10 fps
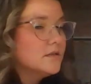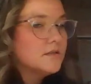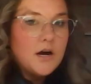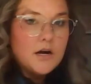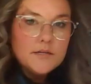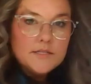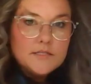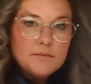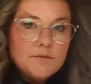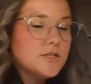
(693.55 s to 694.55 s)
So
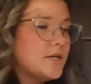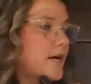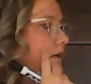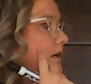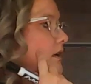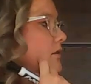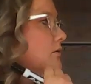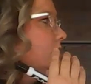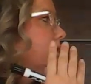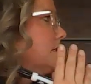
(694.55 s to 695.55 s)
always double check
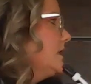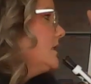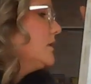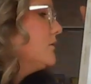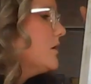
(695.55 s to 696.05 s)
your tens